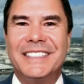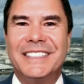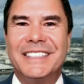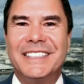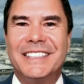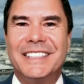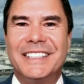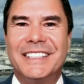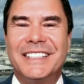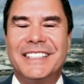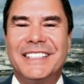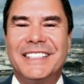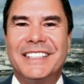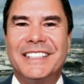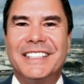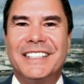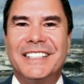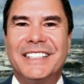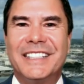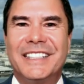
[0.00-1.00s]

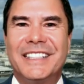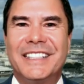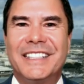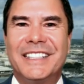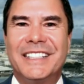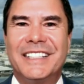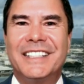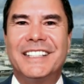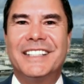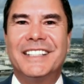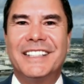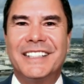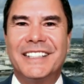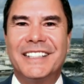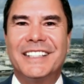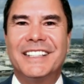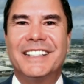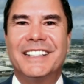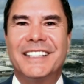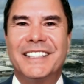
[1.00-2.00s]

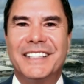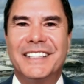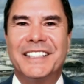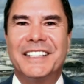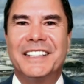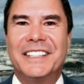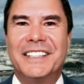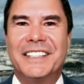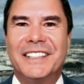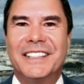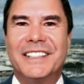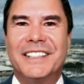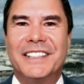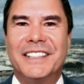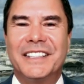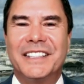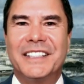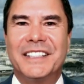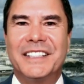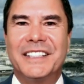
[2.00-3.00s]

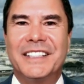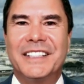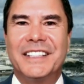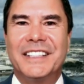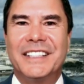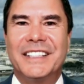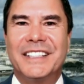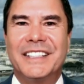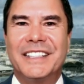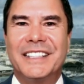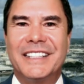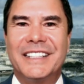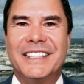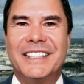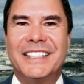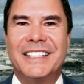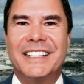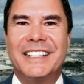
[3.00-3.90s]
(silent)